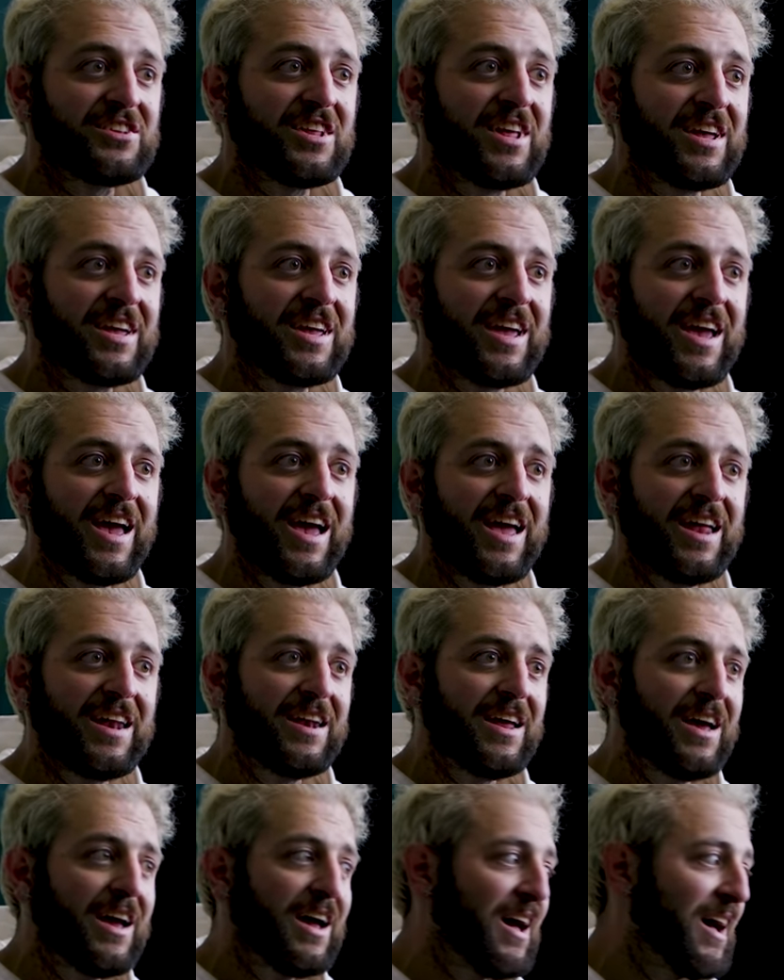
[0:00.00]
They get
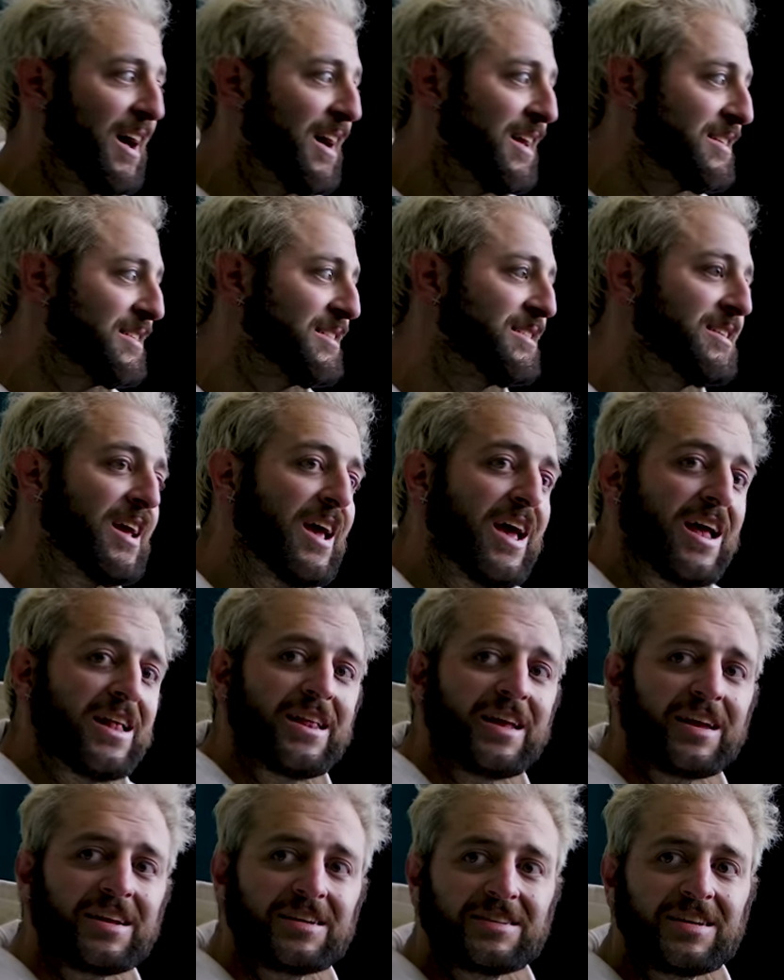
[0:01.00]
uh,
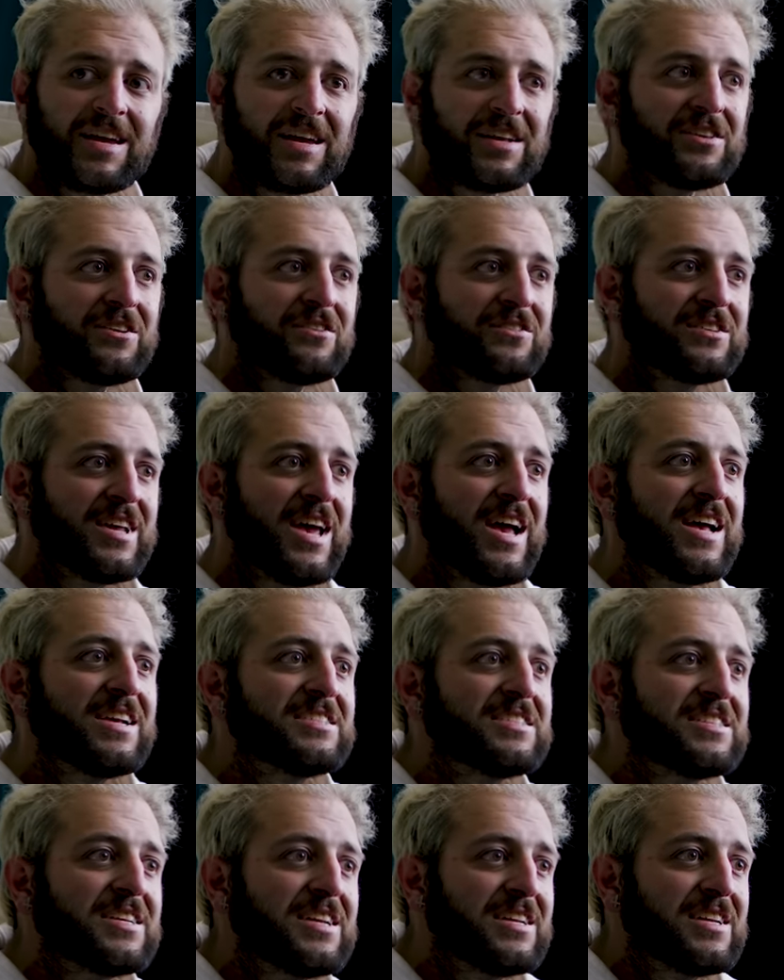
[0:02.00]
they can take their
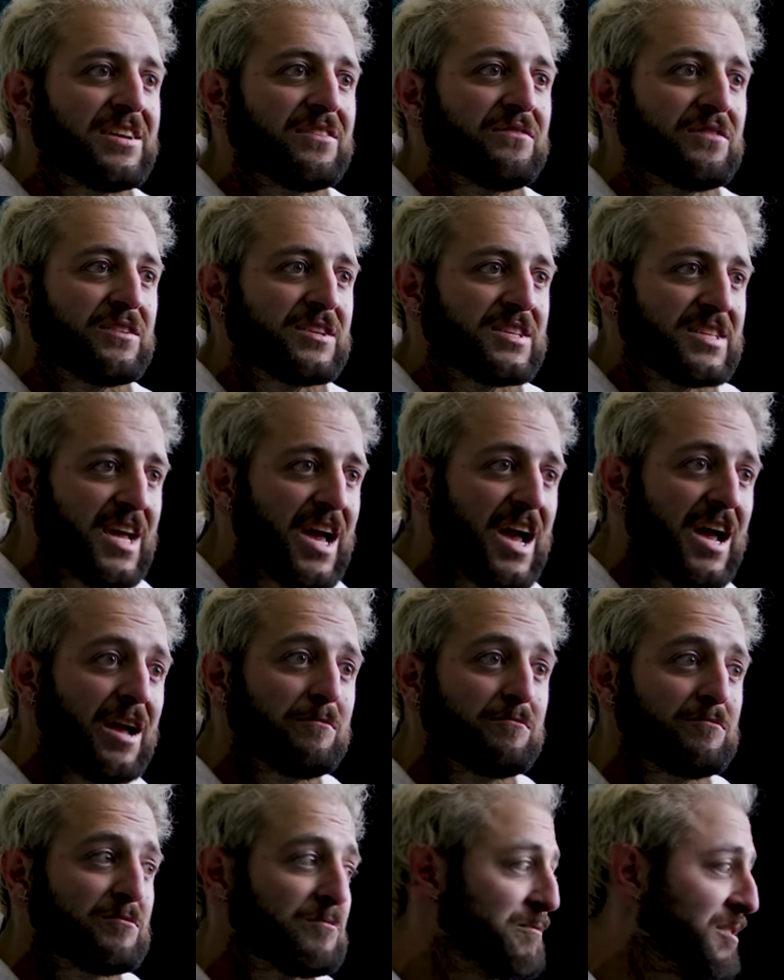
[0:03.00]
tests at different
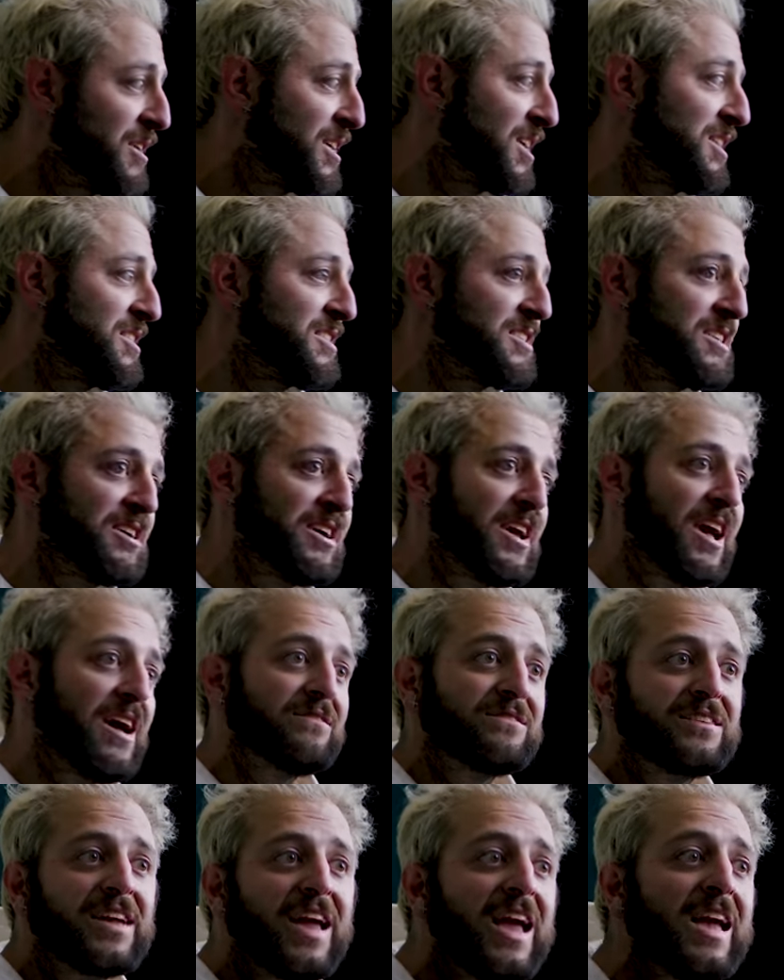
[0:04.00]
times because they
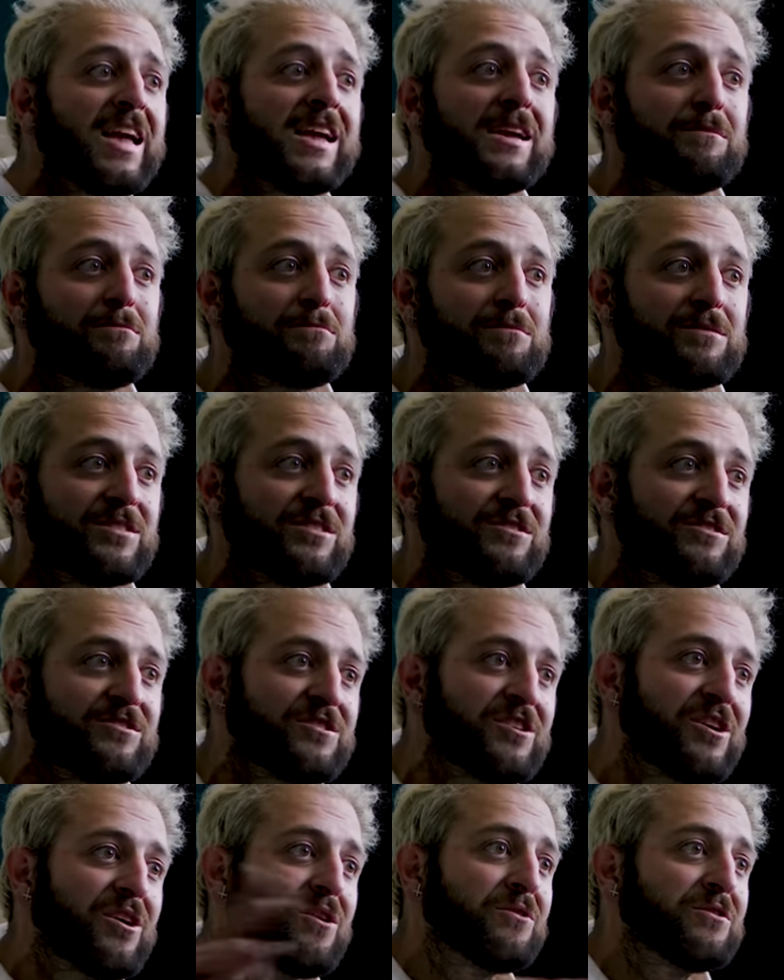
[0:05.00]
have games and
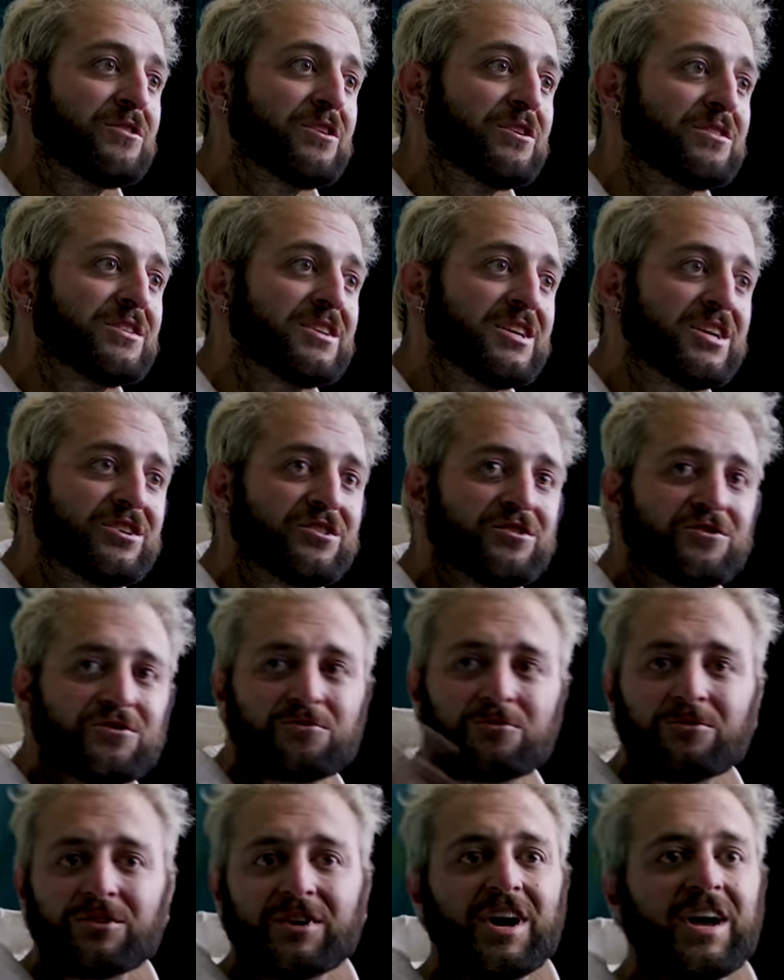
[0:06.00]
so their
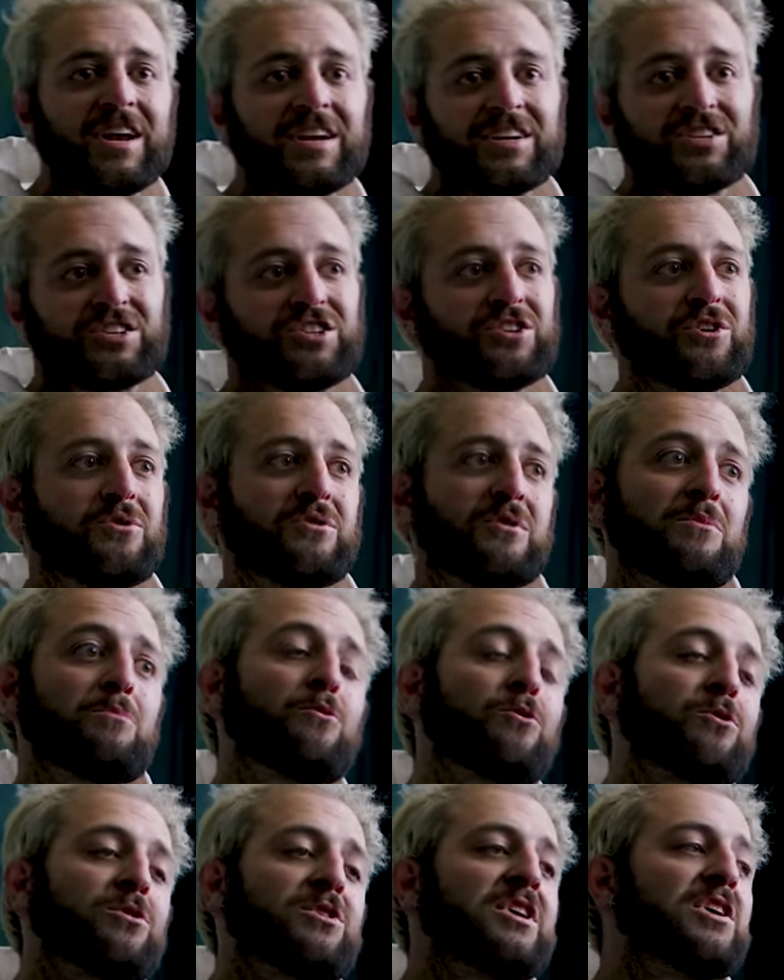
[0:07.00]
teachers will kind of show them
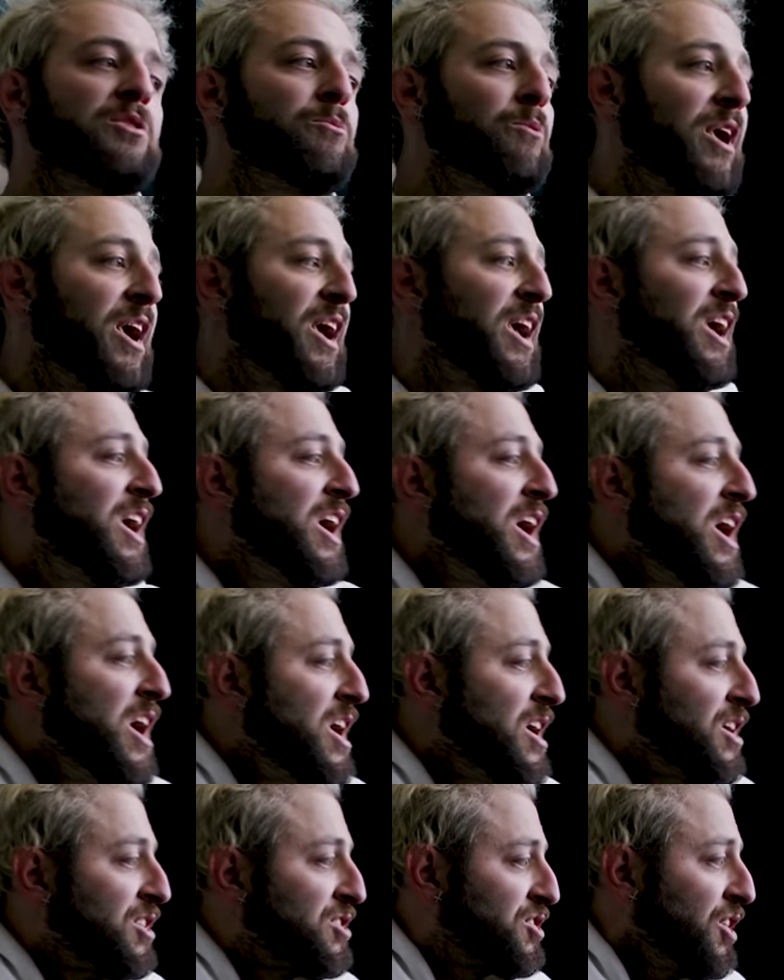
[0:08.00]
more leeway
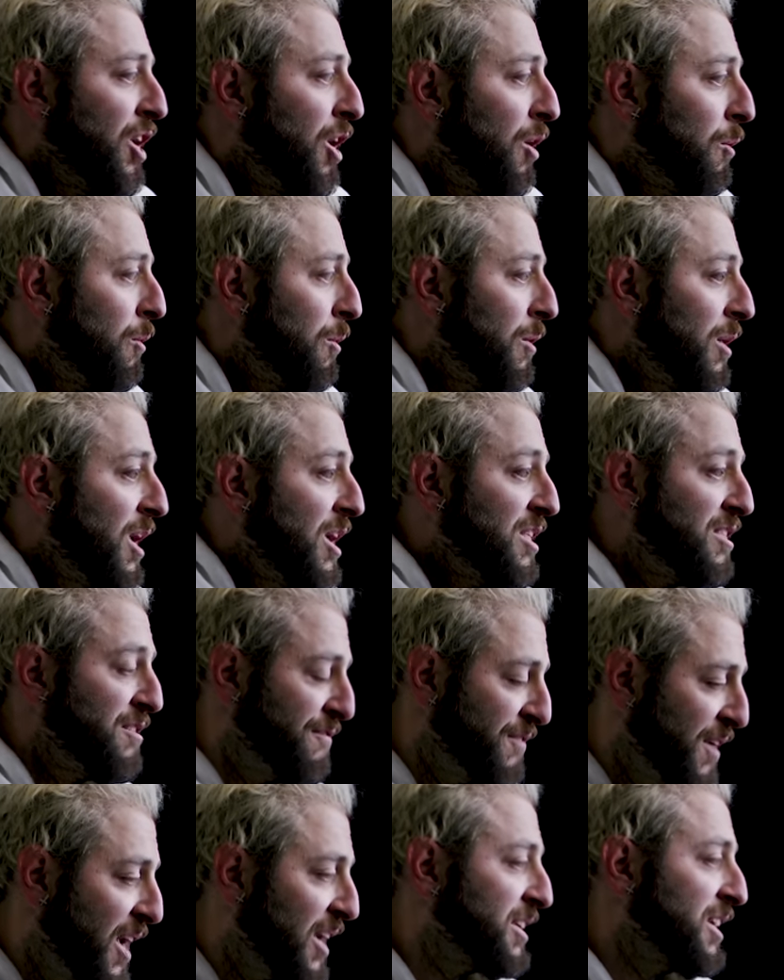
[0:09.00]
so the
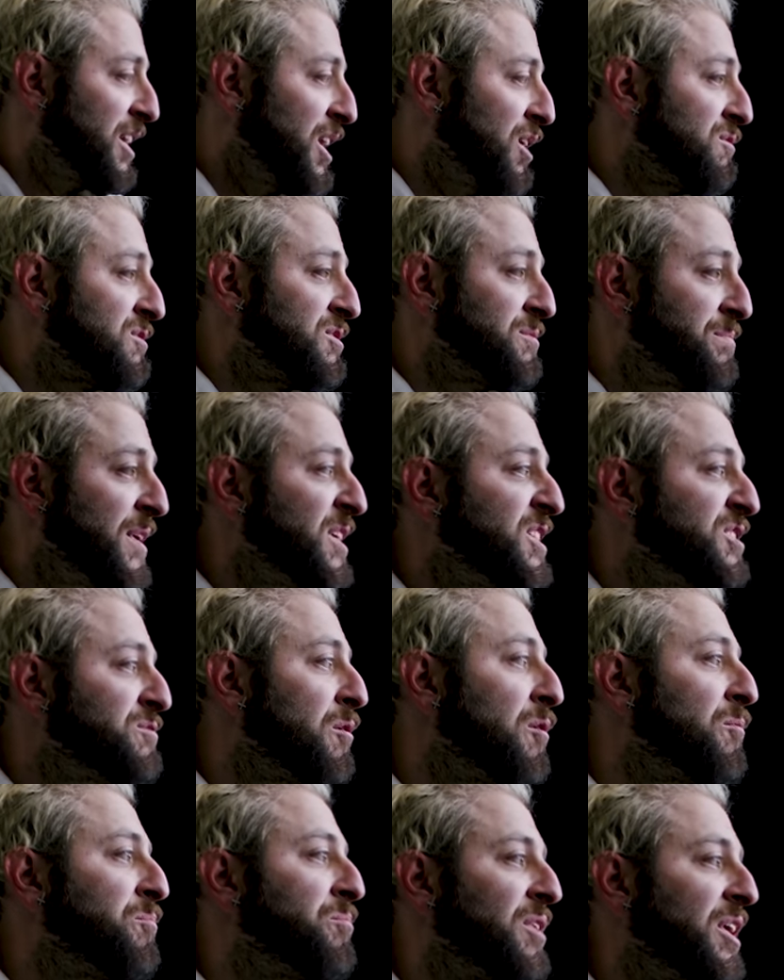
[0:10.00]
fact that i was a
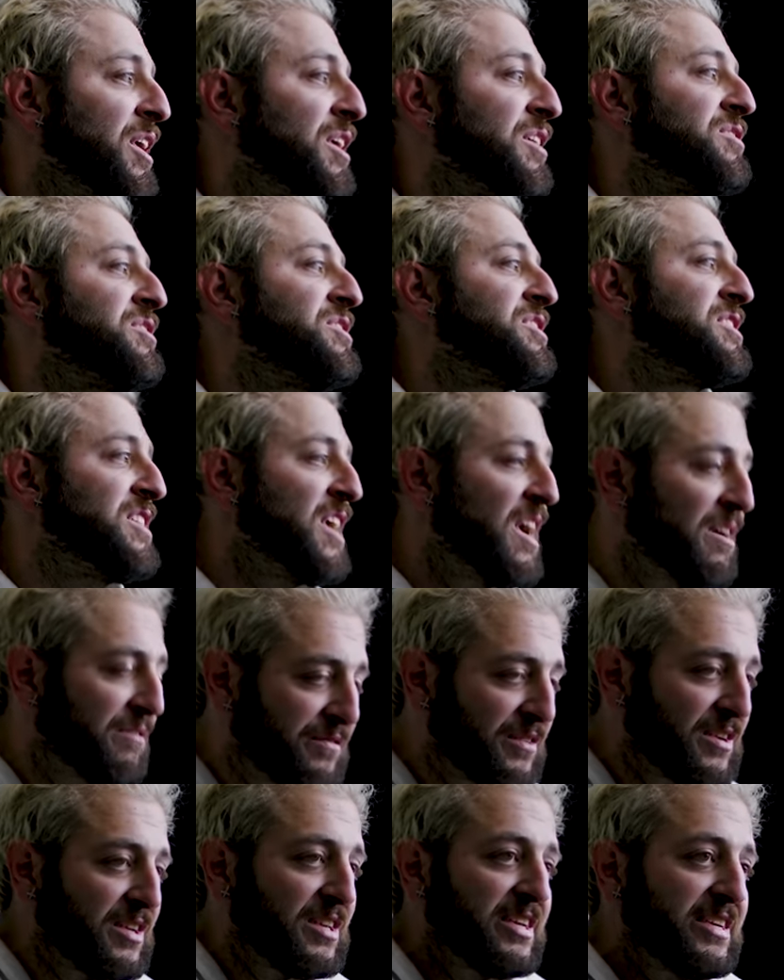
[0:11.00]
baseball player
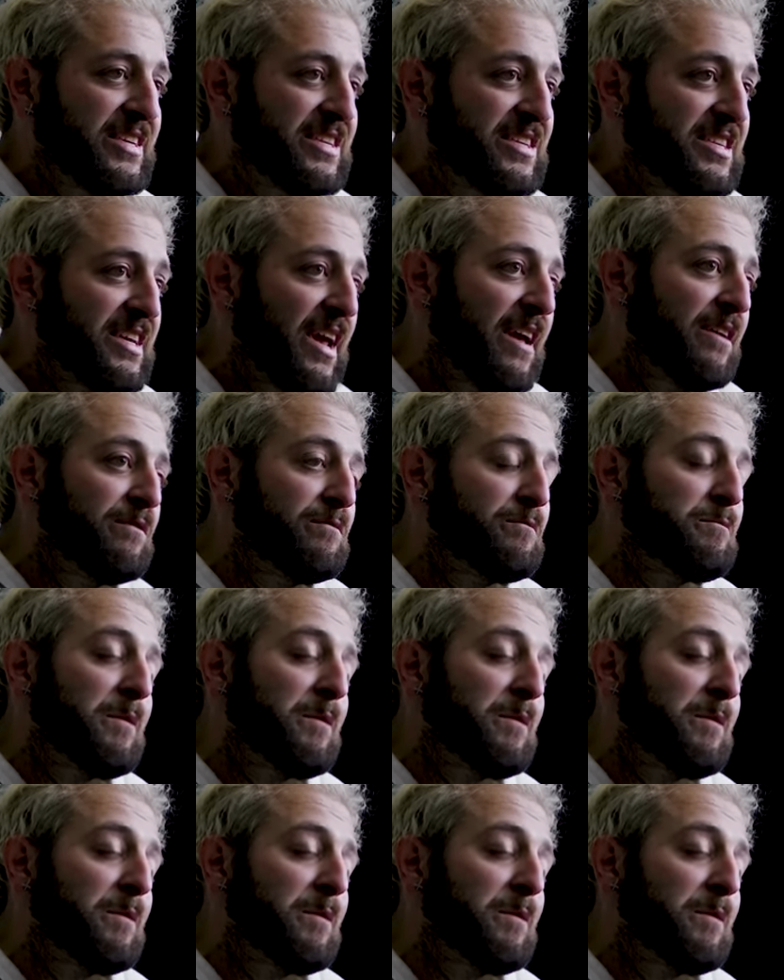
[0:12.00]
definitely saved